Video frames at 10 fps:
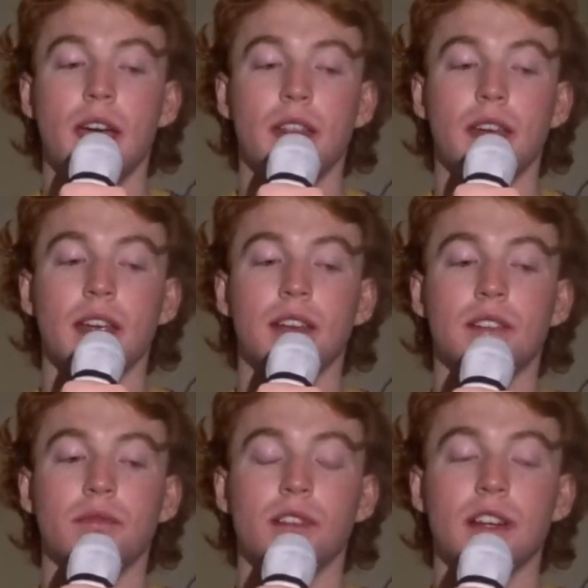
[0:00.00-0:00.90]
And
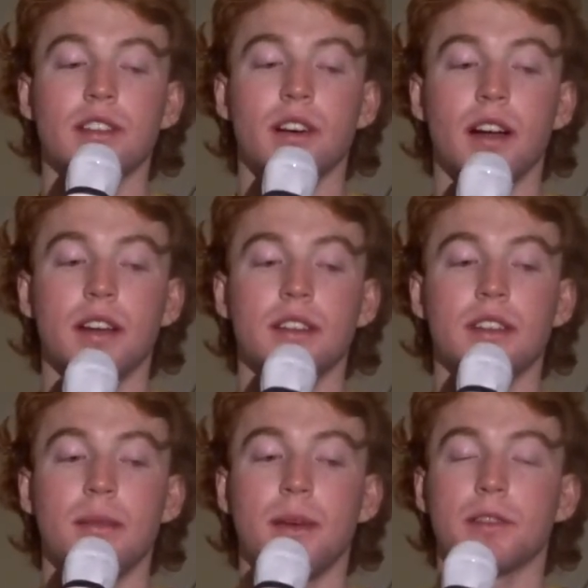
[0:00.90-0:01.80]
they
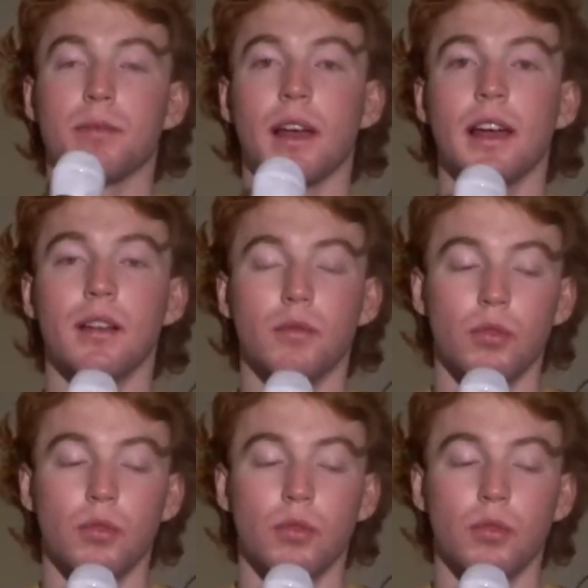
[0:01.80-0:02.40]
re-signed their best player,